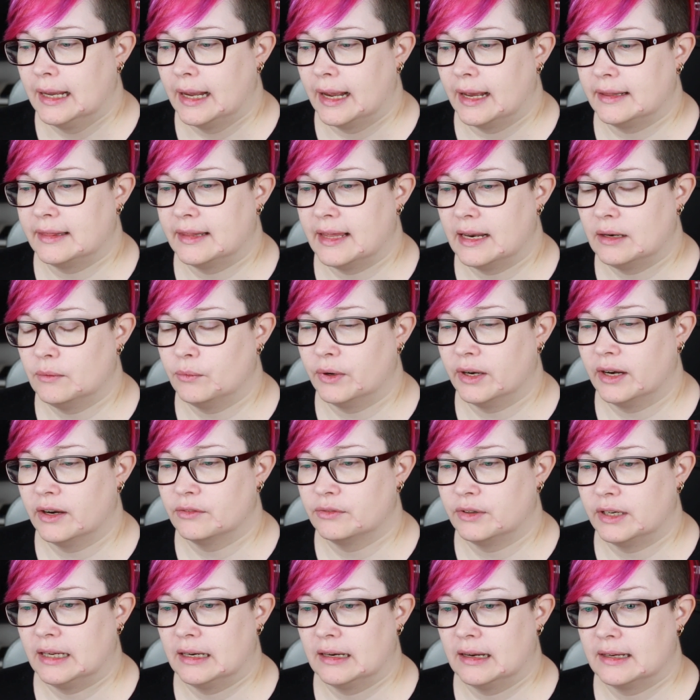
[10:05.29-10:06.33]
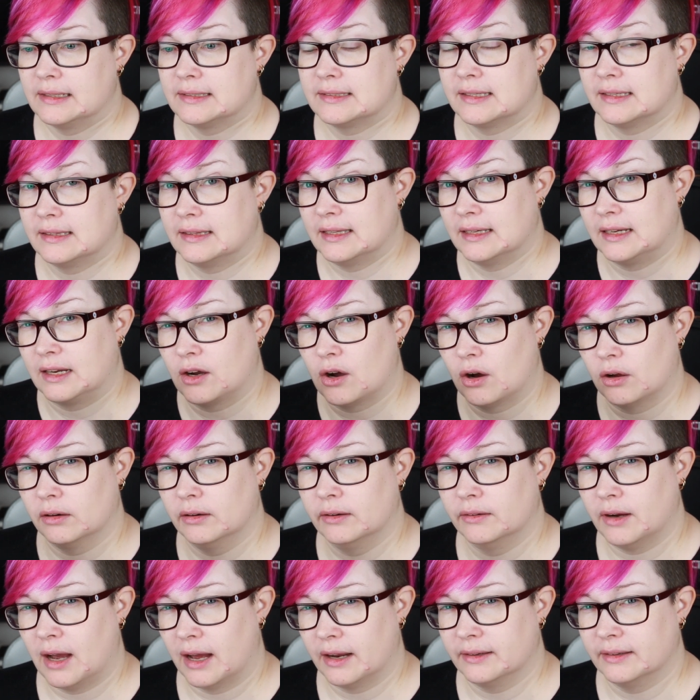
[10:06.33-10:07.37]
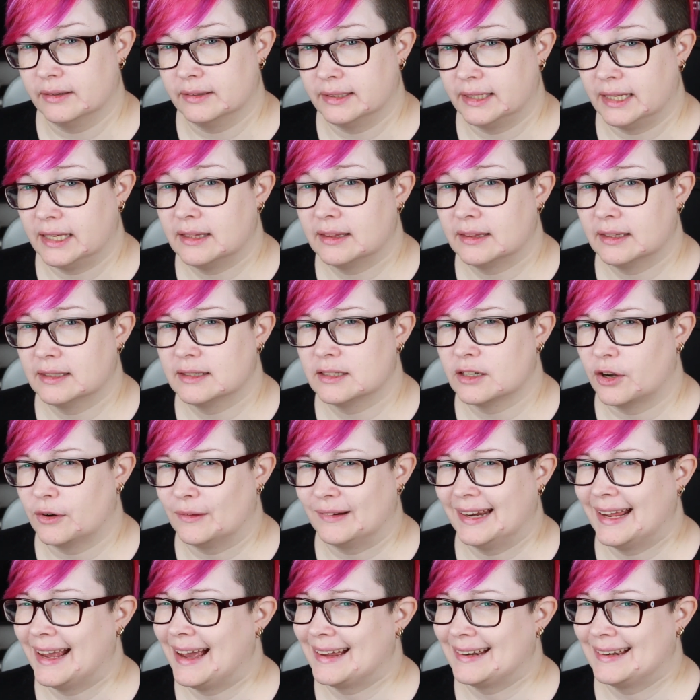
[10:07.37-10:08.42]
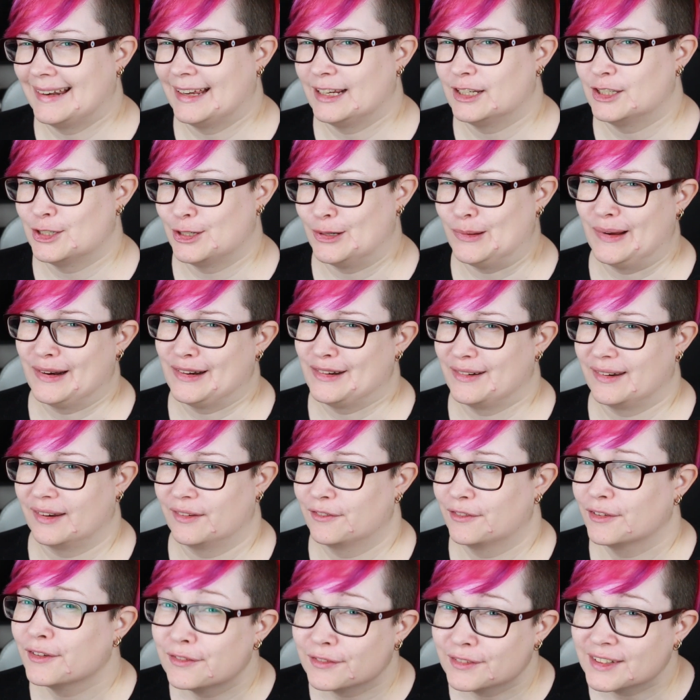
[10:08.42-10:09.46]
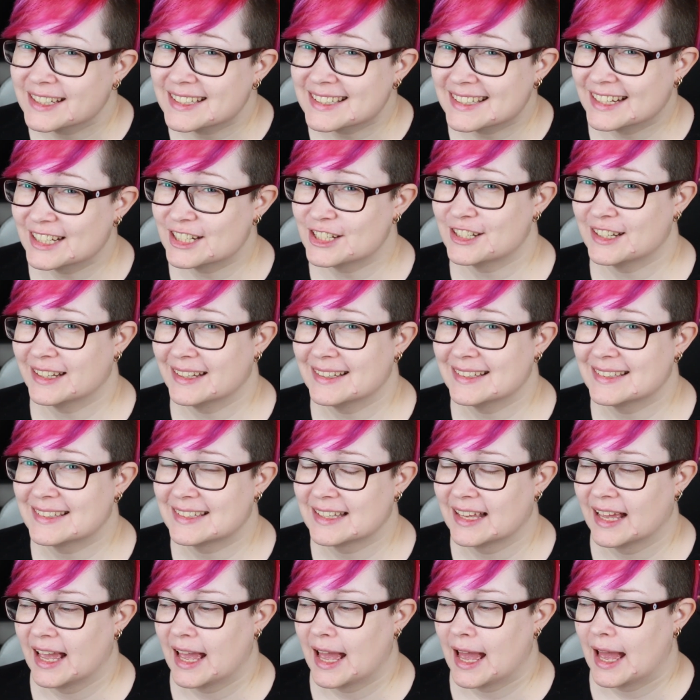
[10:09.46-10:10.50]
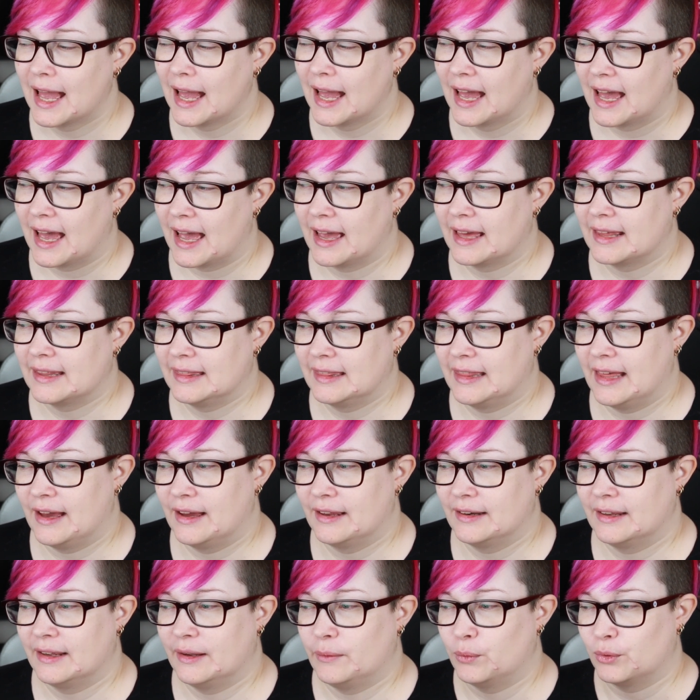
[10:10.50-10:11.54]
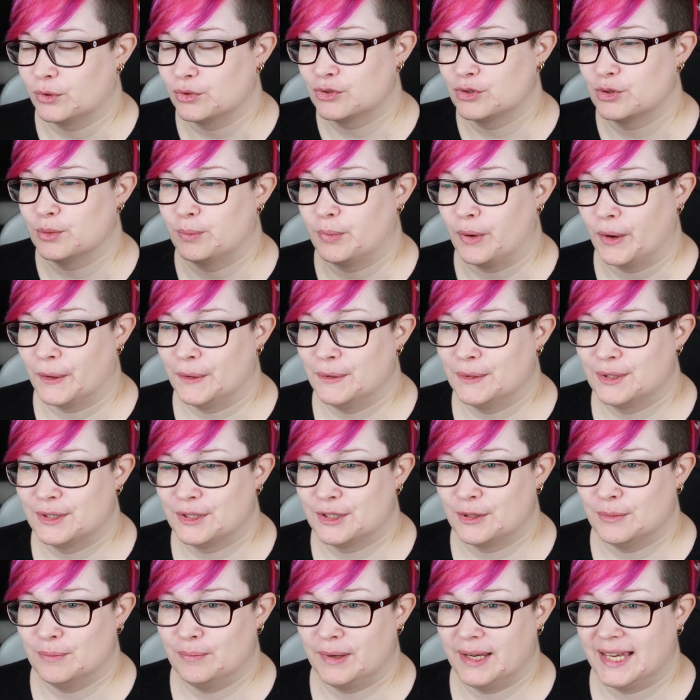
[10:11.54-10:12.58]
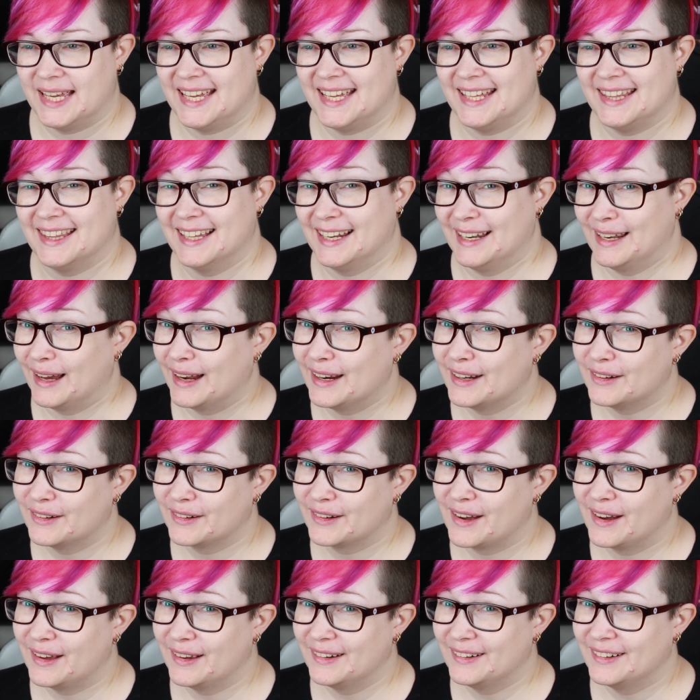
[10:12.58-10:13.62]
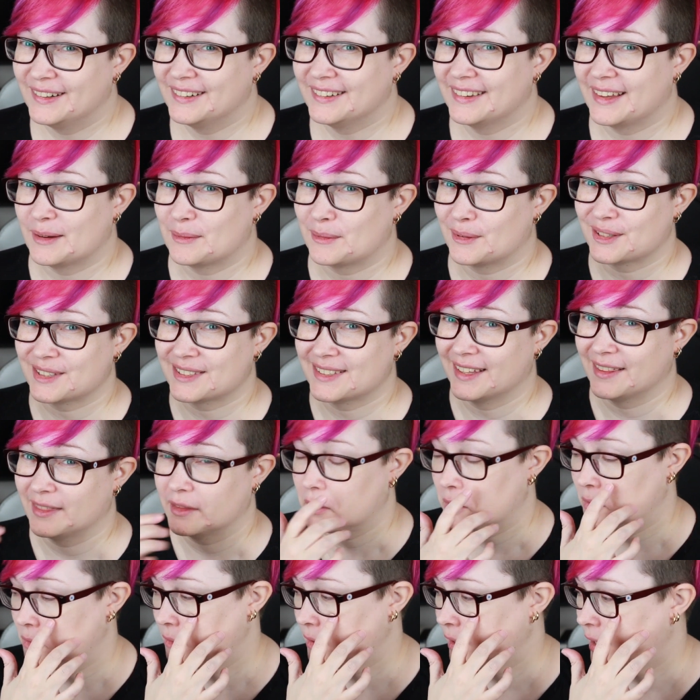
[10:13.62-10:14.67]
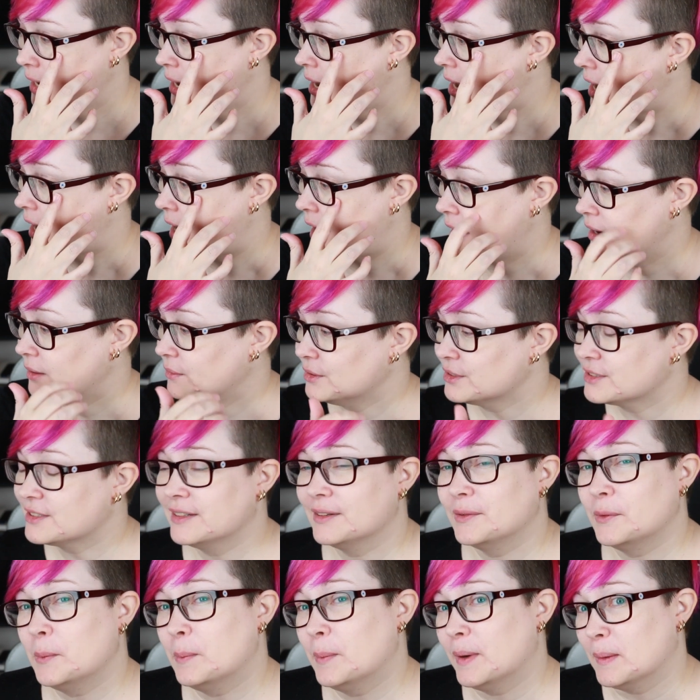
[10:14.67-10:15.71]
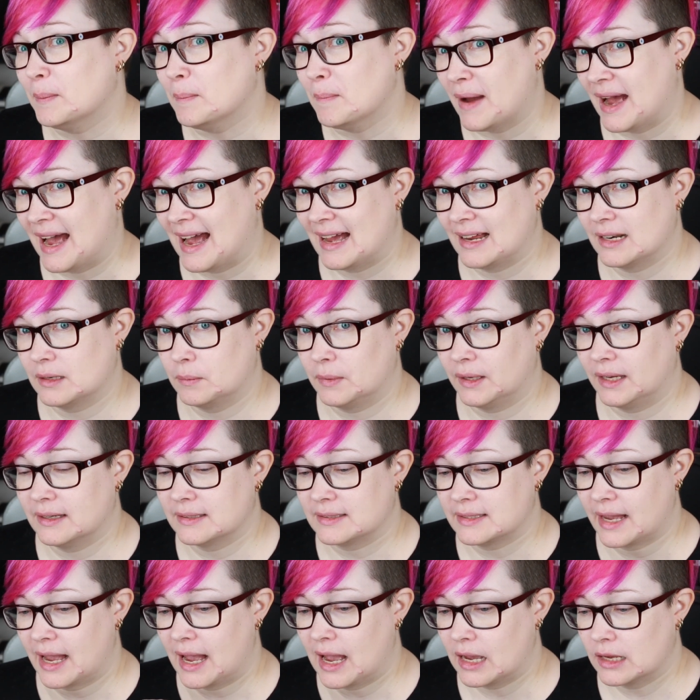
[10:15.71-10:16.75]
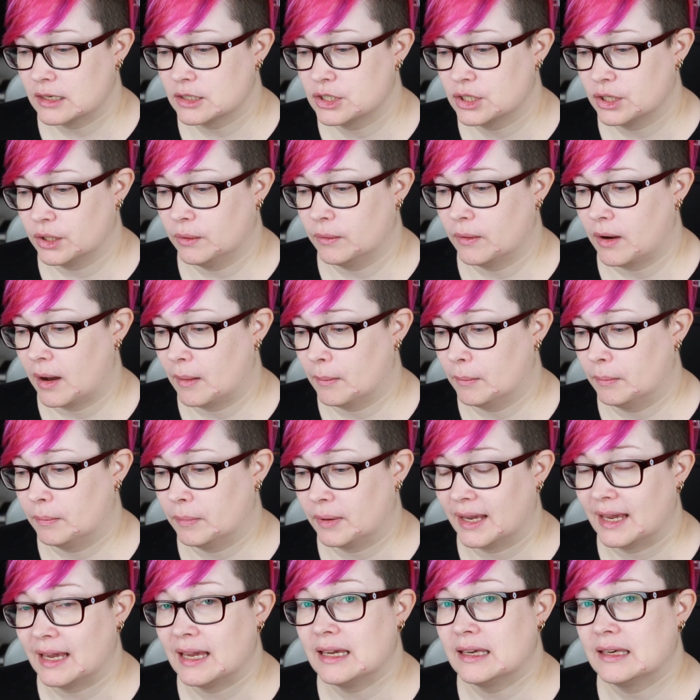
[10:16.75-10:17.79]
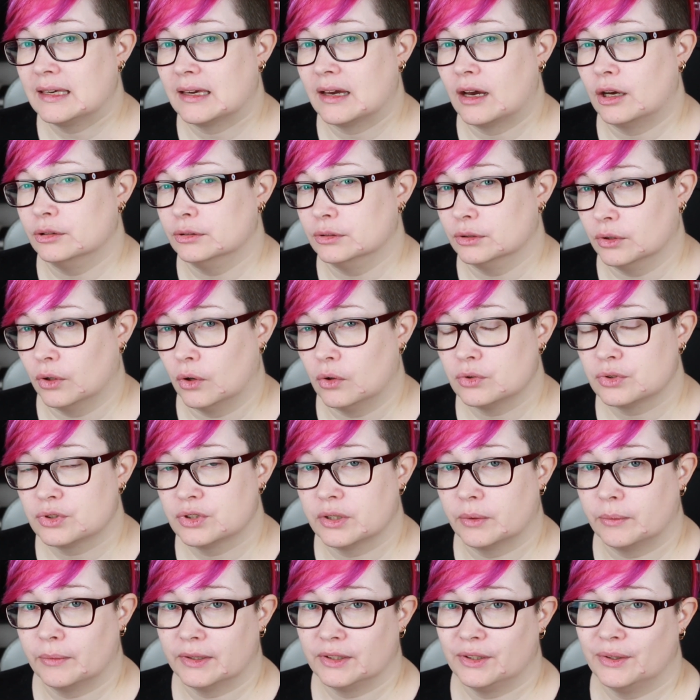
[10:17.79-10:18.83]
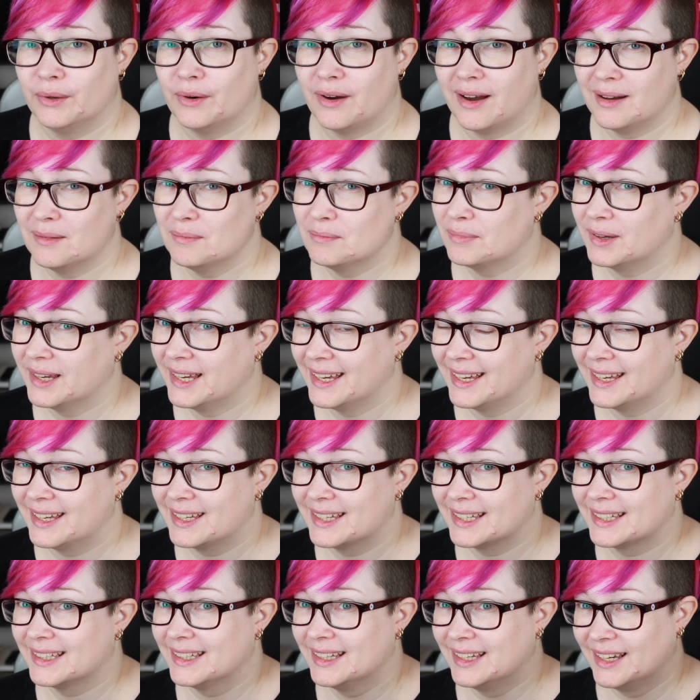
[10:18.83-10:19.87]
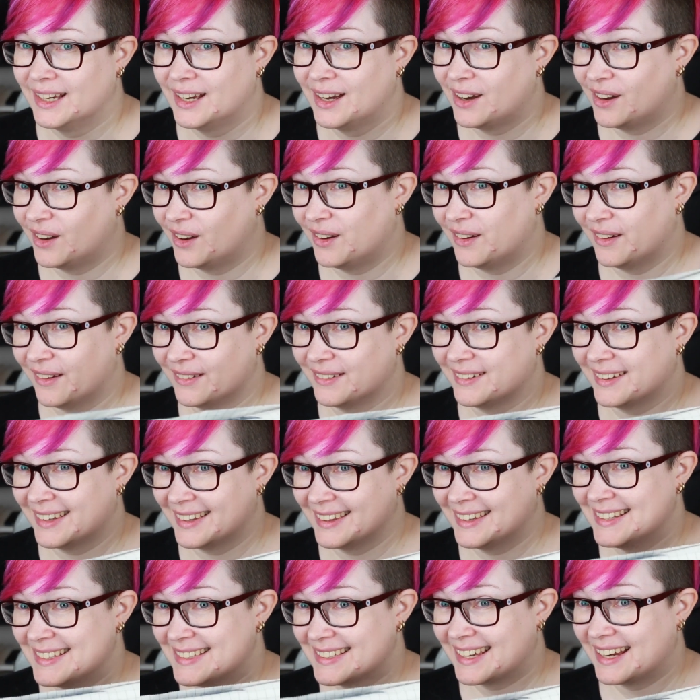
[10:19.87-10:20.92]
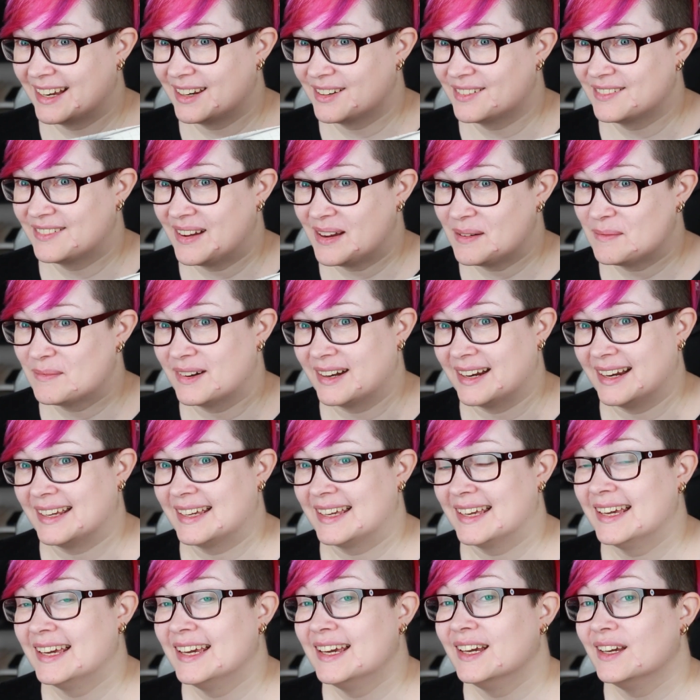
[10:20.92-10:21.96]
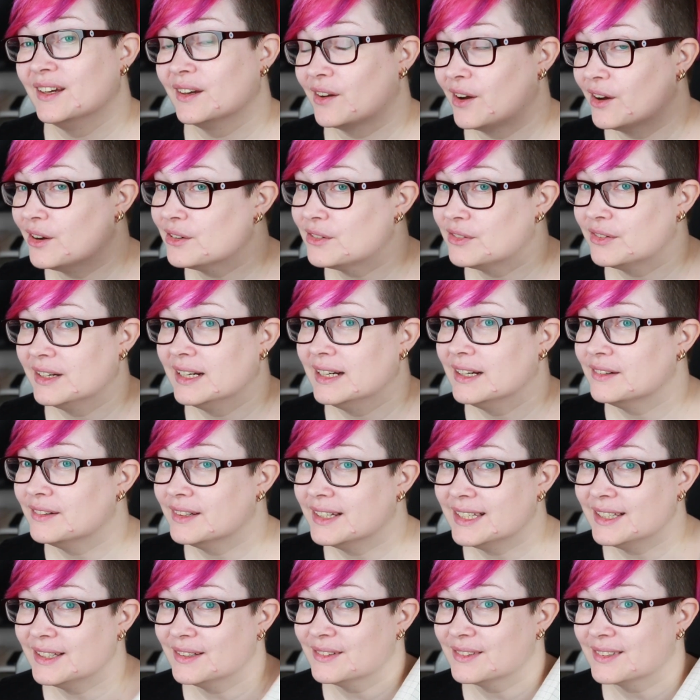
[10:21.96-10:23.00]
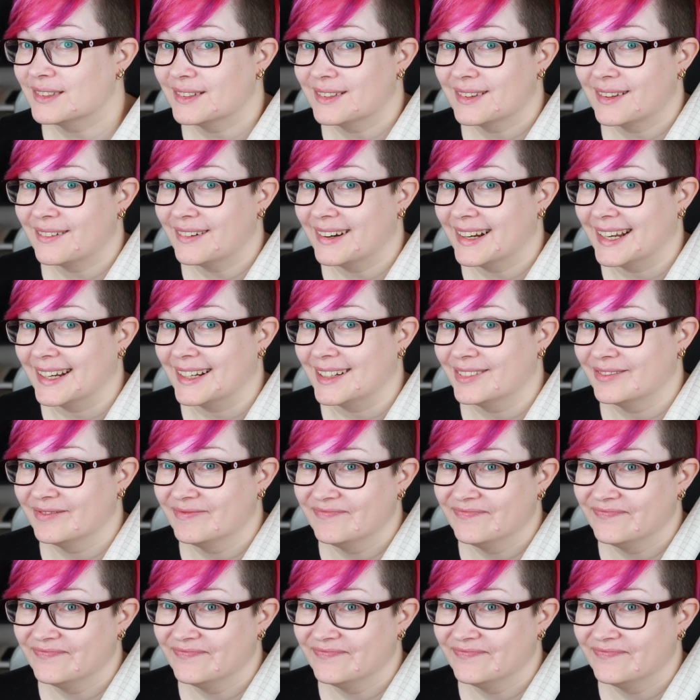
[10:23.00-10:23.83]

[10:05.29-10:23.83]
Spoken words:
And then when I realized that the color underneath it only had like 250 stitches, and that it was supposed to be the lighter color that was in the old, I was a little bit mad because I had to unpick a lot. And when you unpick on this kind of fabric, you can't really reuse the thread.